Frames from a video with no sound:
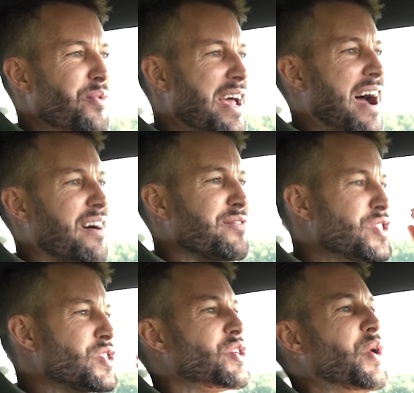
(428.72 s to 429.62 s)
we have
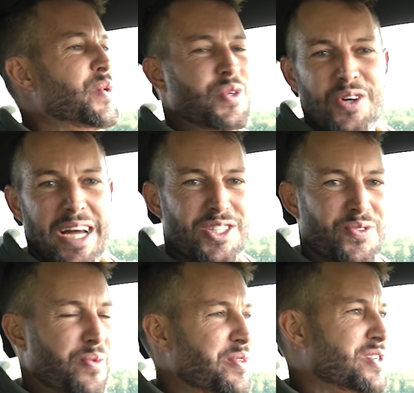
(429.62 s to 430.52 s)
so
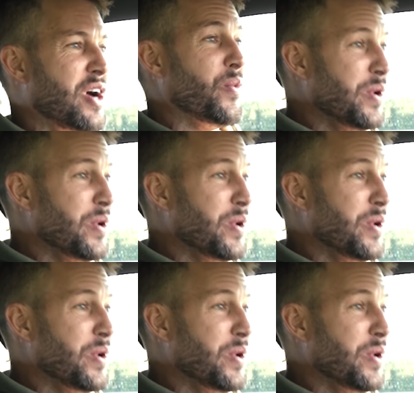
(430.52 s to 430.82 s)
transformed this car,